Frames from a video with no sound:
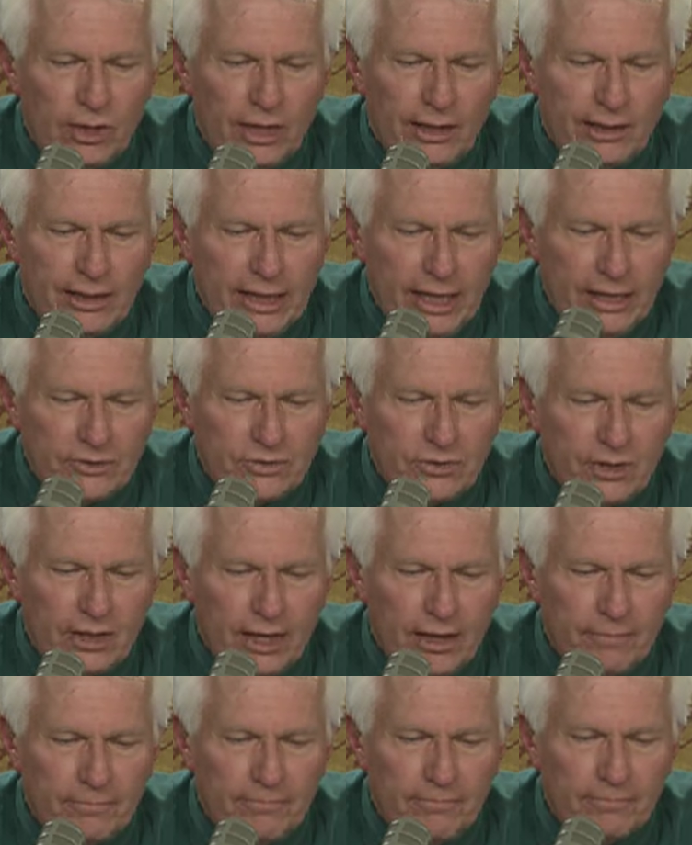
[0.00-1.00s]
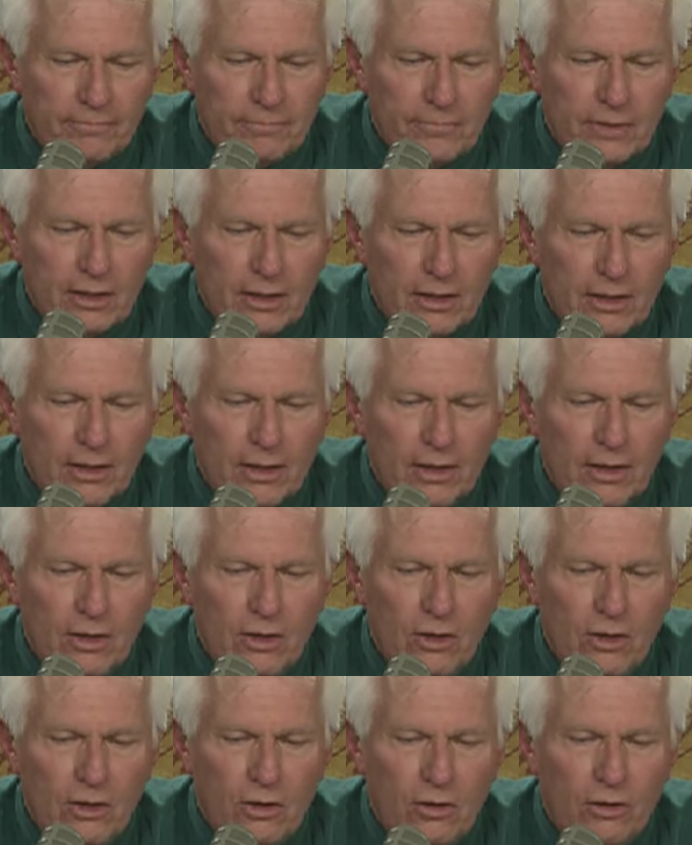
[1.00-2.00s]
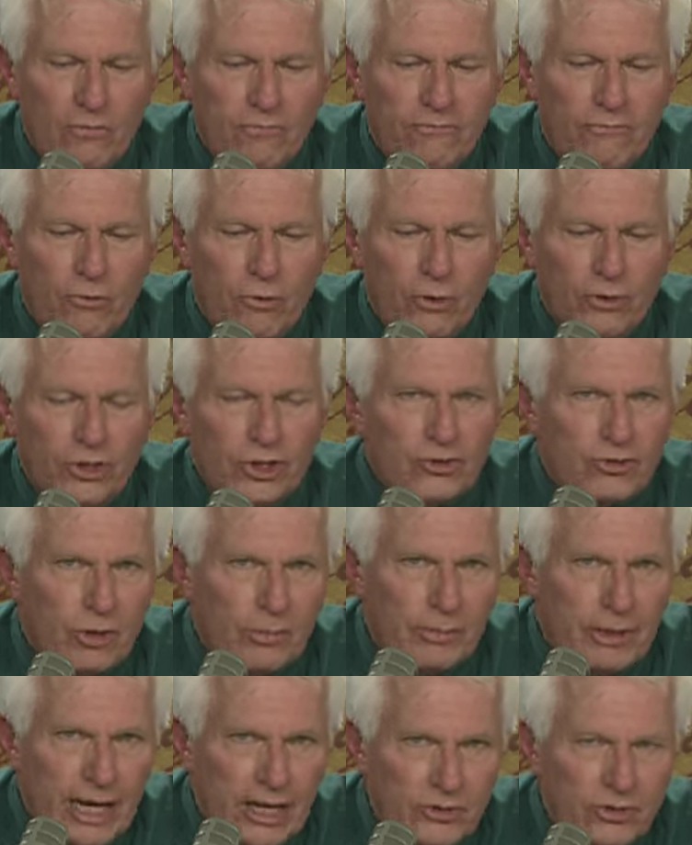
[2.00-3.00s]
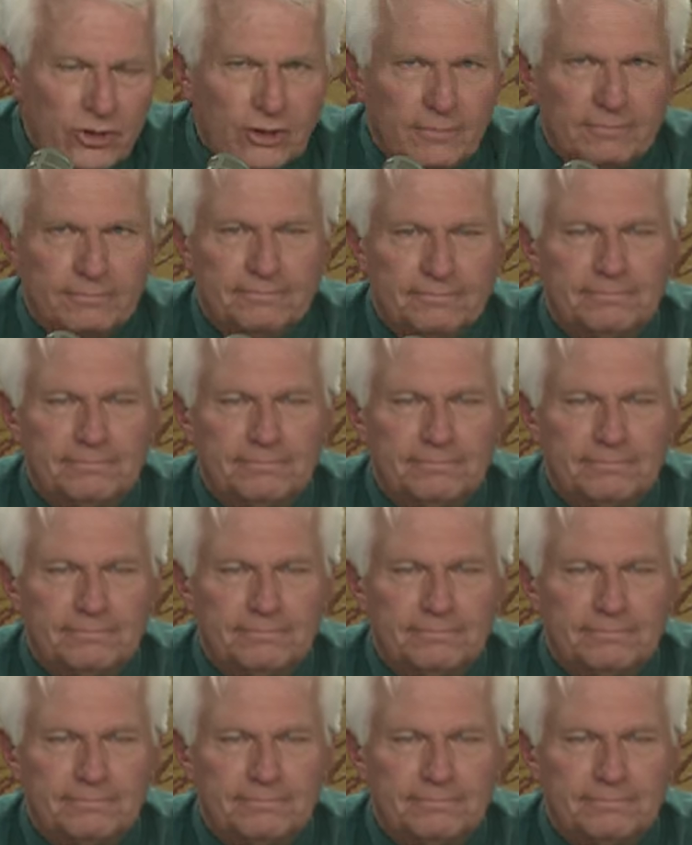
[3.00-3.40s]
against them for discrimination.